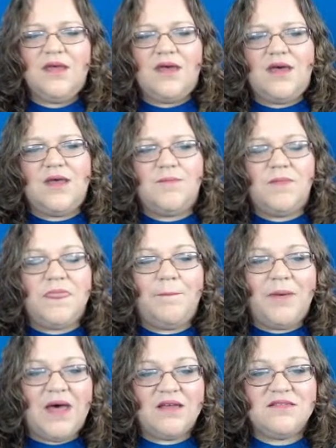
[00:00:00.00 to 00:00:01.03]
The
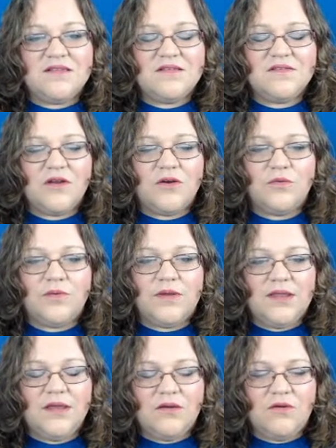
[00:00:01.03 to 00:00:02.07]
boxes are
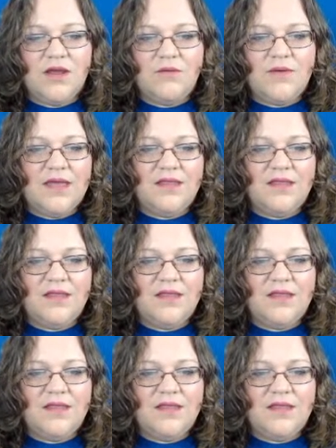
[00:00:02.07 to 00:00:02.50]
really a great way.